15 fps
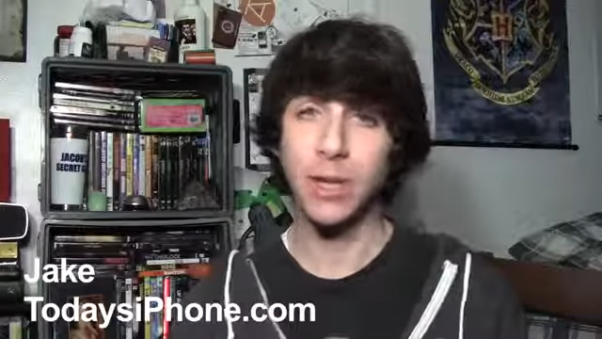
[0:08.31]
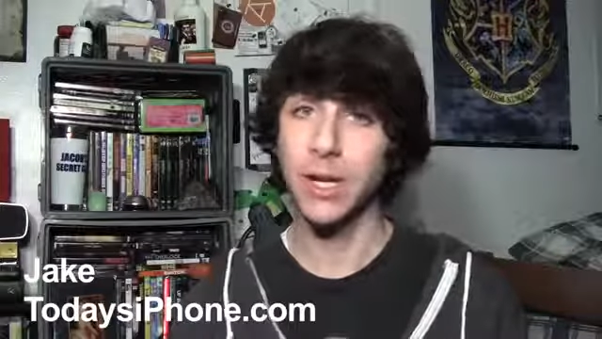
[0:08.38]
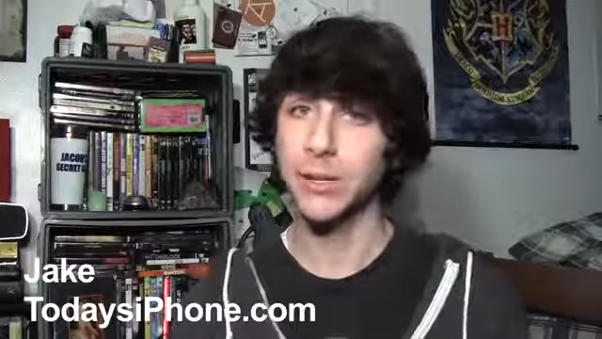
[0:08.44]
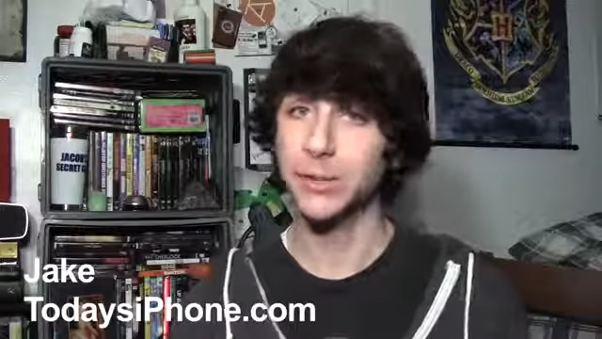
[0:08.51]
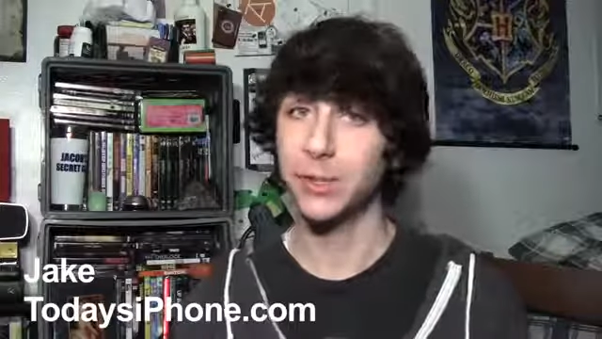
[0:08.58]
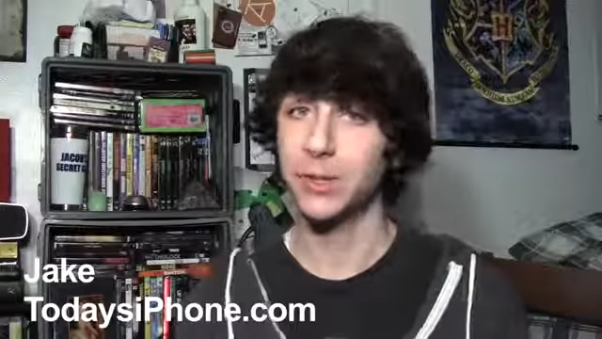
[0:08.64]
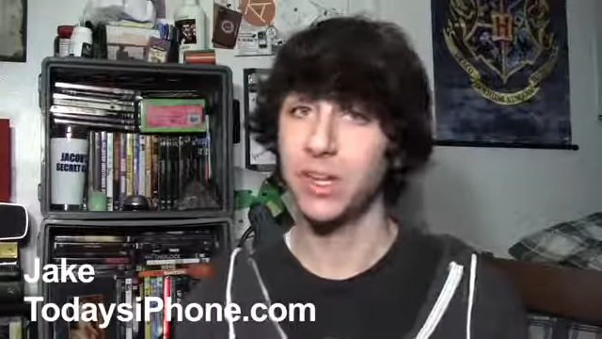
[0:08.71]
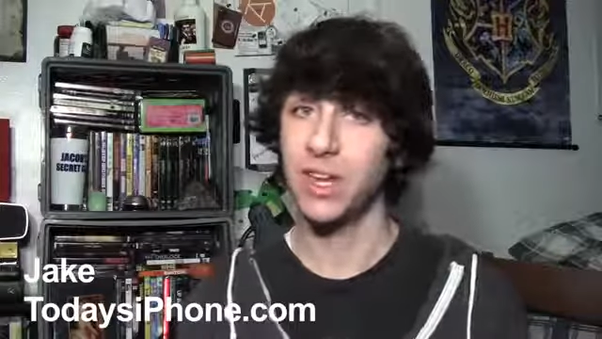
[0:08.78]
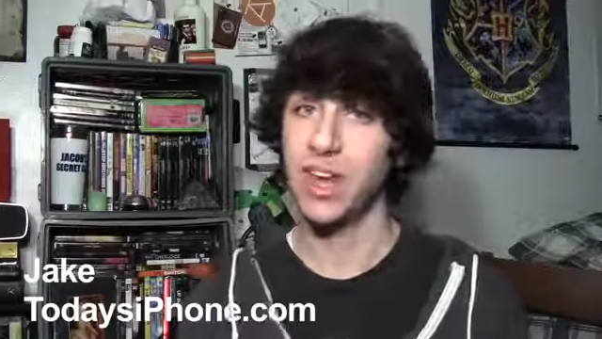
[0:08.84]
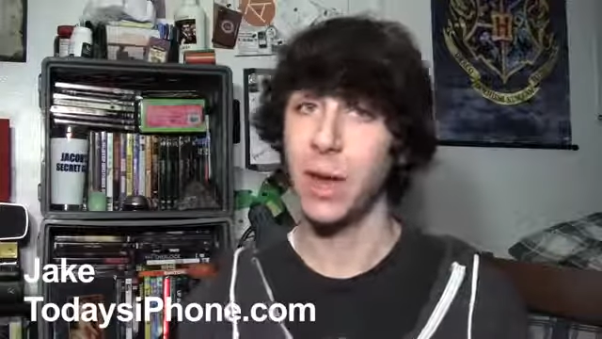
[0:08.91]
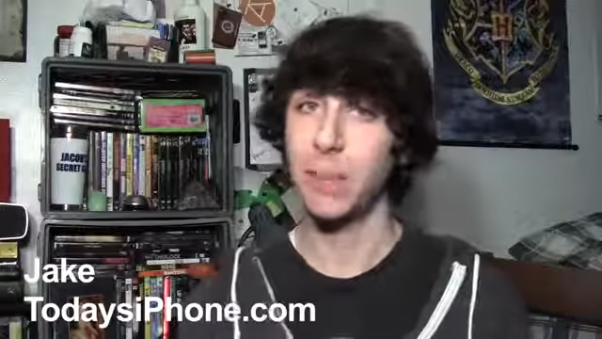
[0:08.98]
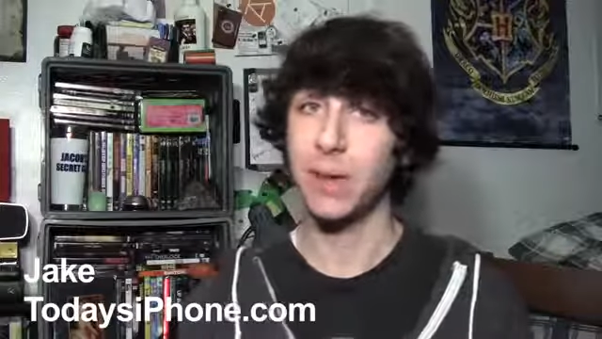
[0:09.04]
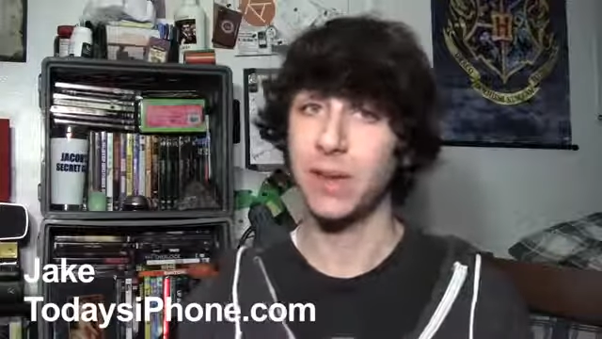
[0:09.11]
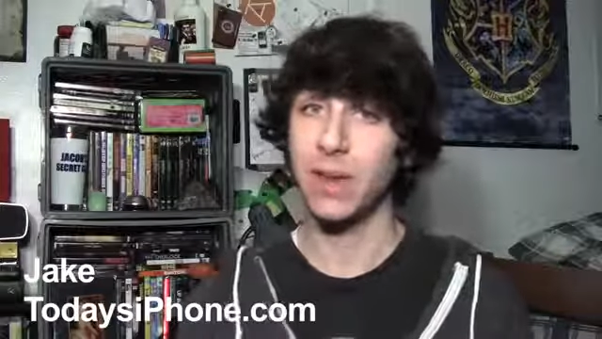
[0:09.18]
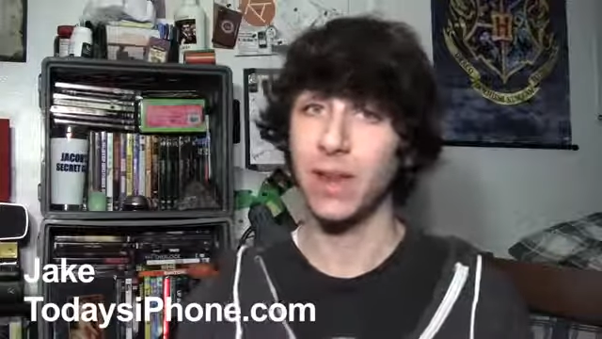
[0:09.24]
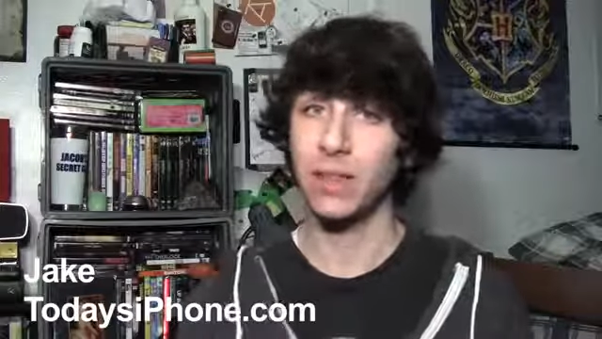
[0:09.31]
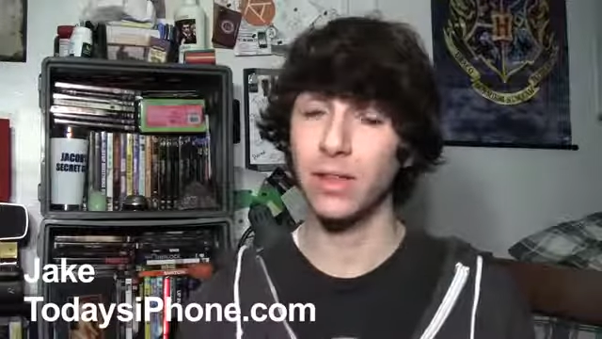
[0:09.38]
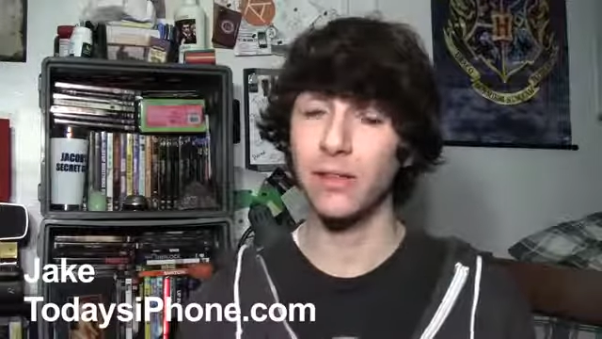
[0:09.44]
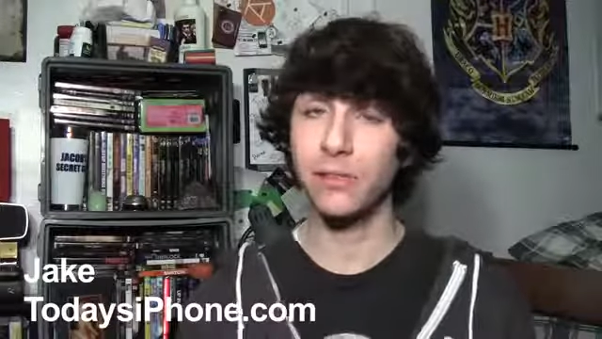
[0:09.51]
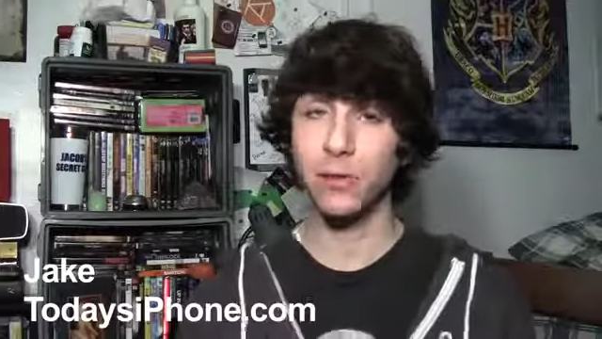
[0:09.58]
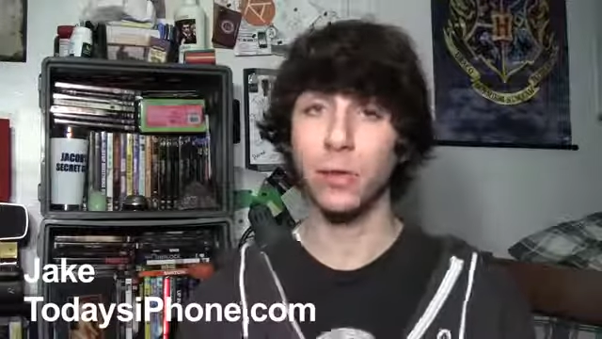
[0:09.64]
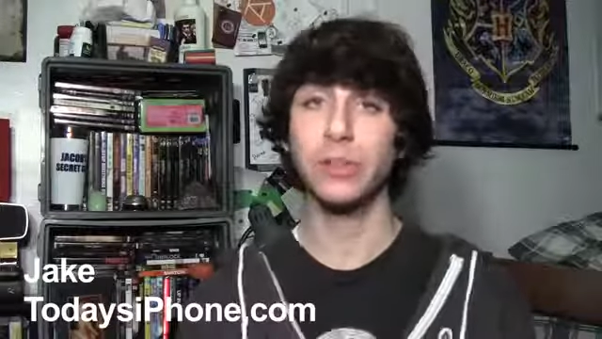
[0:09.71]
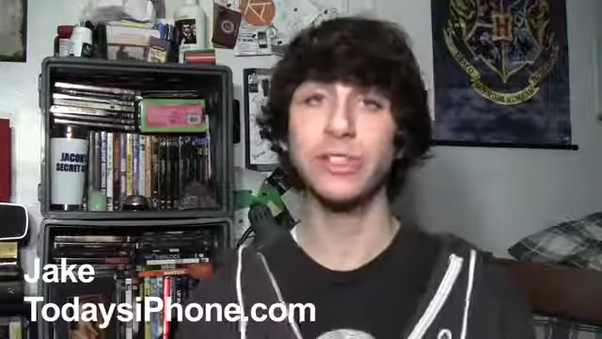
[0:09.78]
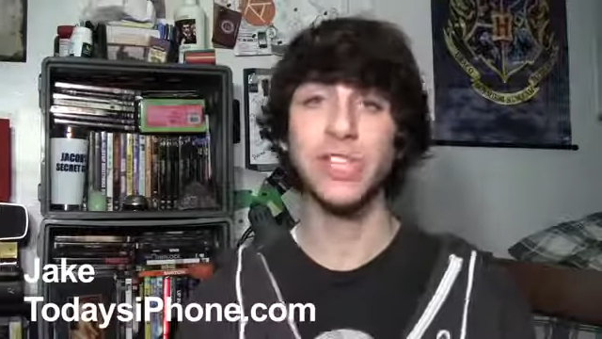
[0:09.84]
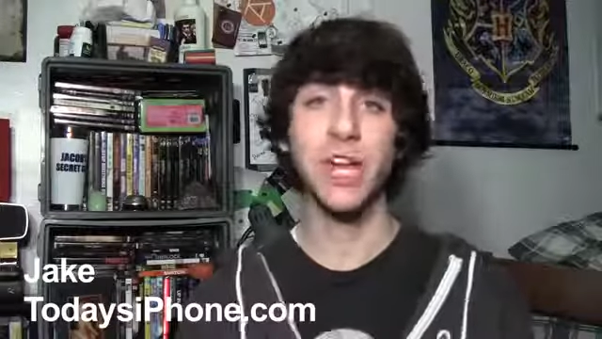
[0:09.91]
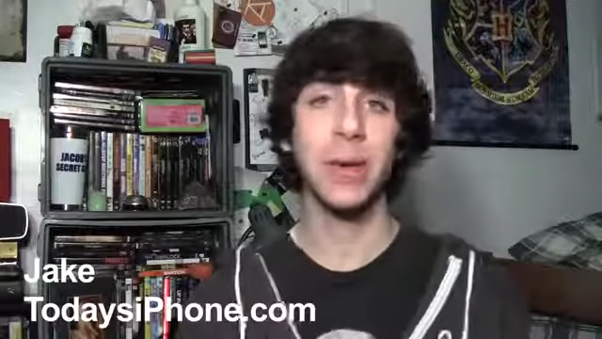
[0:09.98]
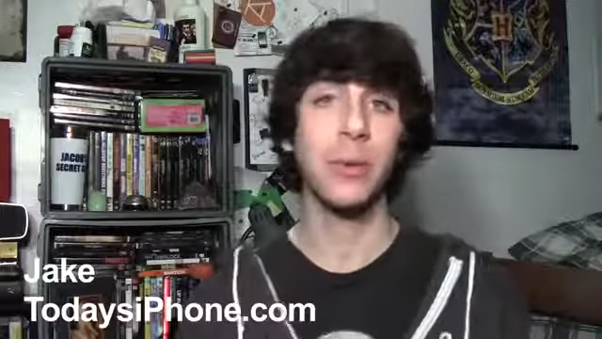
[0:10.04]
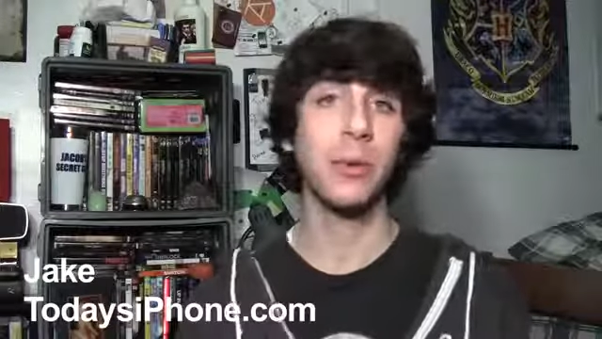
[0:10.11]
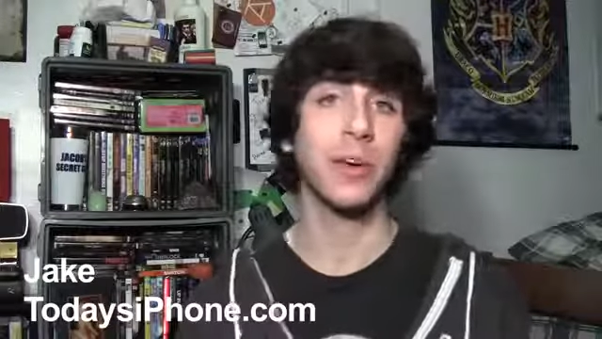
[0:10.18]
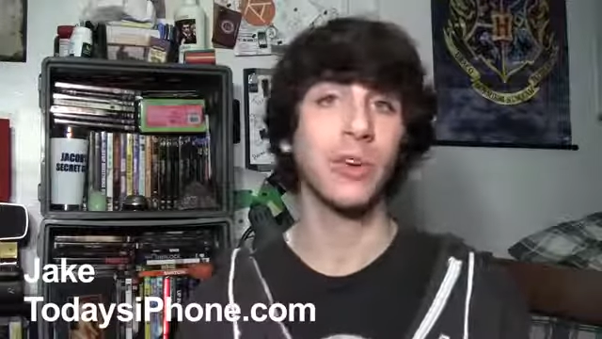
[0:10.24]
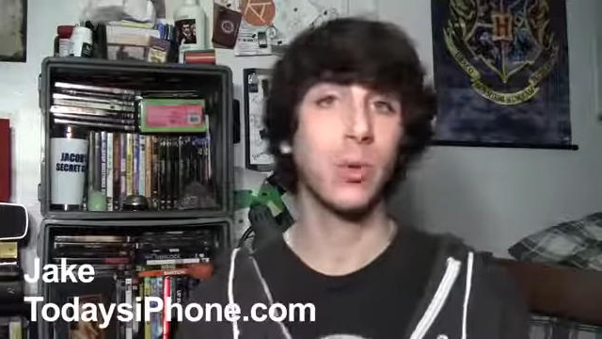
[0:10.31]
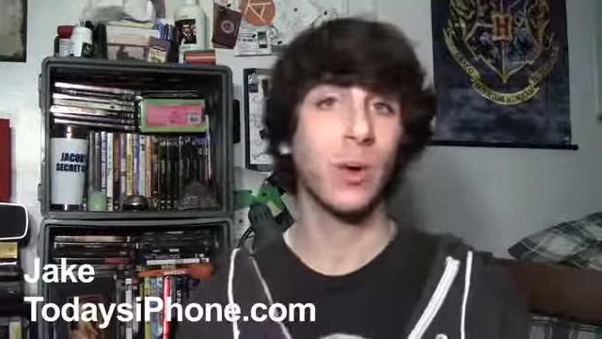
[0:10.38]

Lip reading: and here's your TIP Daily for January